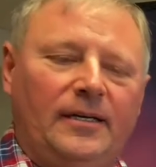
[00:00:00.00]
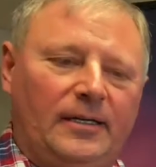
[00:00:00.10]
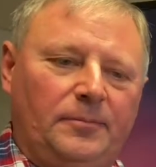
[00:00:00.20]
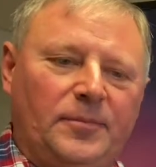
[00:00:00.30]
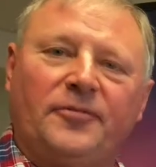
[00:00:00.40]

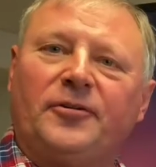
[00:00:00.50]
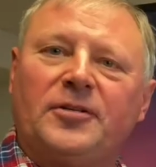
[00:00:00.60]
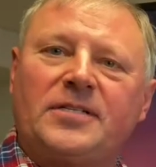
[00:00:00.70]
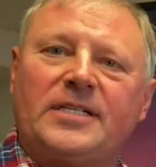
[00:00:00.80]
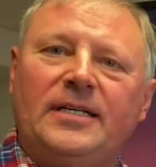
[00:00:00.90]
The
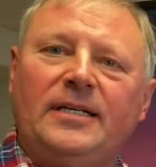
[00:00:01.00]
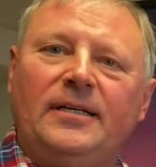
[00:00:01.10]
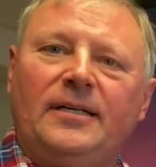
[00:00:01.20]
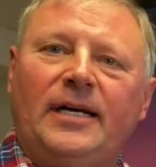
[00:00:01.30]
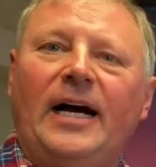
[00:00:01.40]
first
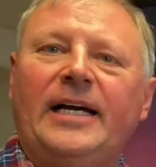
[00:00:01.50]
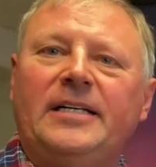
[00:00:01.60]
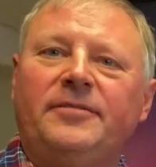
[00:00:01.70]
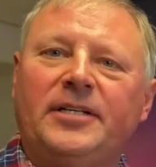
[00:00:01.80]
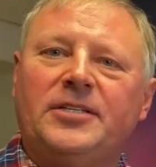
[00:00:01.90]
kind
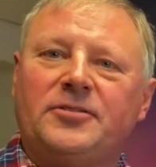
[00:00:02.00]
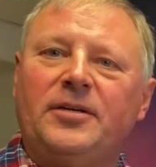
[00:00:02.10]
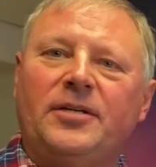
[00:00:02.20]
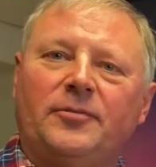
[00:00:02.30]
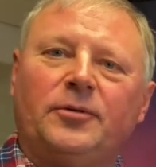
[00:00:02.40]
of
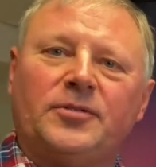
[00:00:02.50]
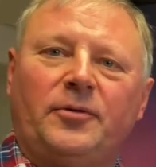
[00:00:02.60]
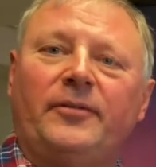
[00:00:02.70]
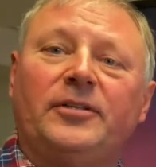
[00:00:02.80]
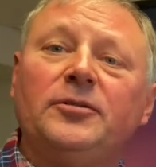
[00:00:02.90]
industry that was
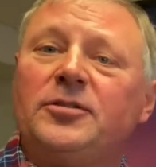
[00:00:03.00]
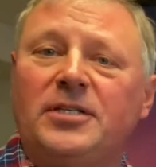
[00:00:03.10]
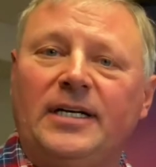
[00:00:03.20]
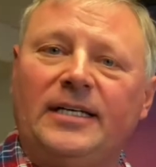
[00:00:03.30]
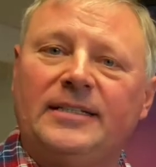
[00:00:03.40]

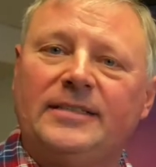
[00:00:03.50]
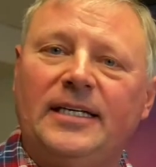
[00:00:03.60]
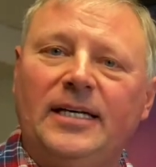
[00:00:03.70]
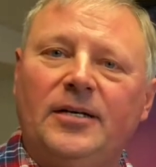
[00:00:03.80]
revolutionized